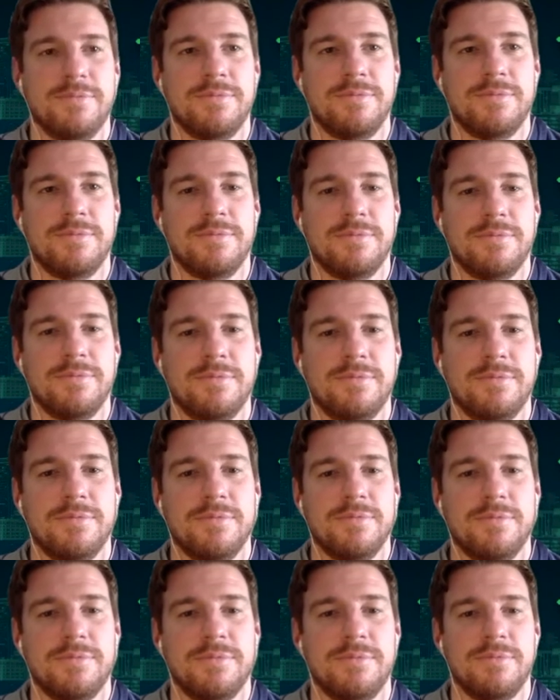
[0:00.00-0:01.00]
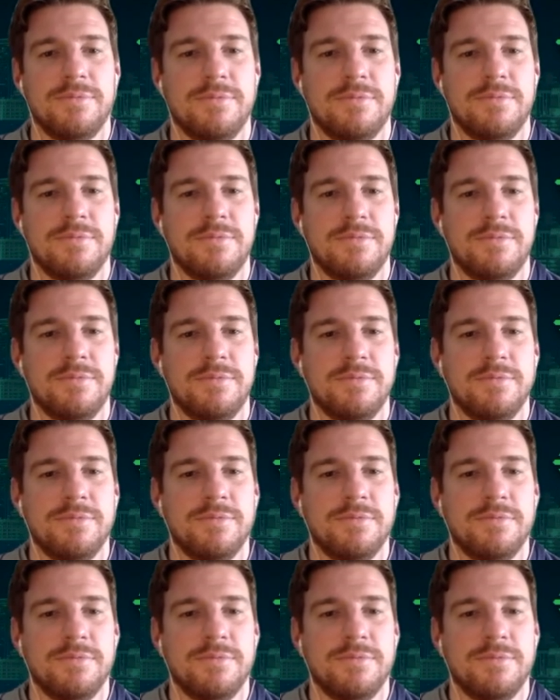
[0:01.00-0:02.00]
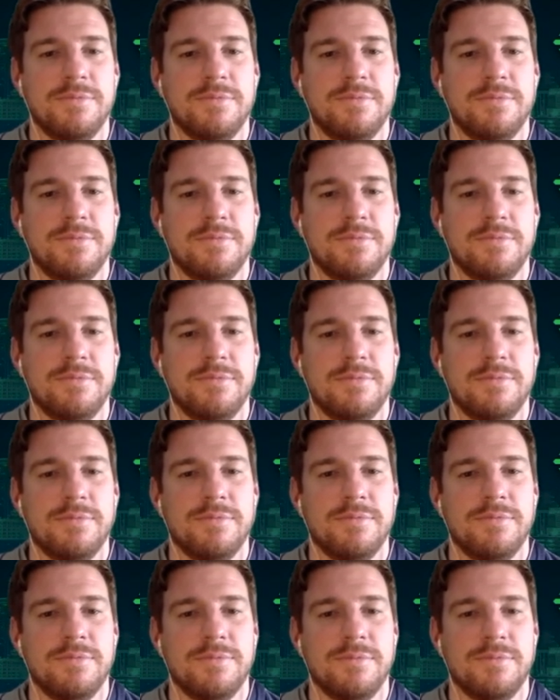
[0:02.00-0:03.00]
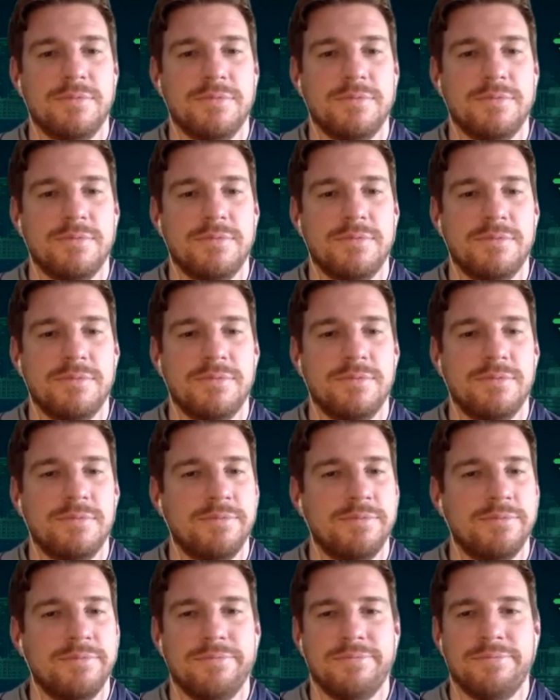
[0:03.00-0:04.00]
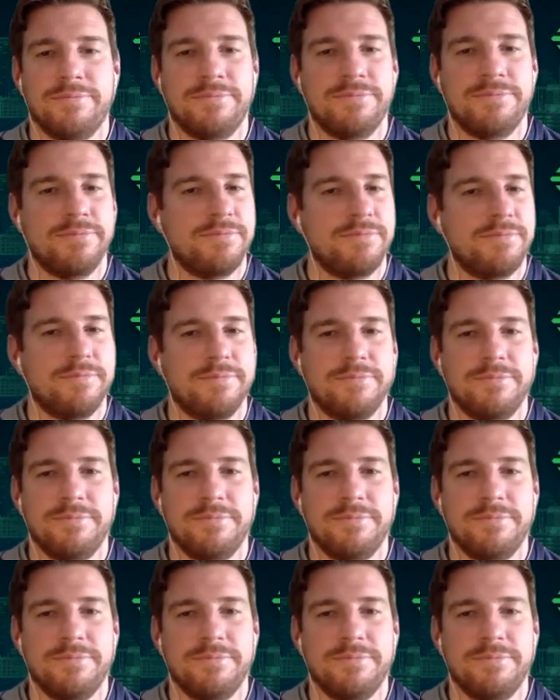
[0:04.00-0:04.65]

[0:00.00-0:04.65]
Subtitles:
The person shown says nothing.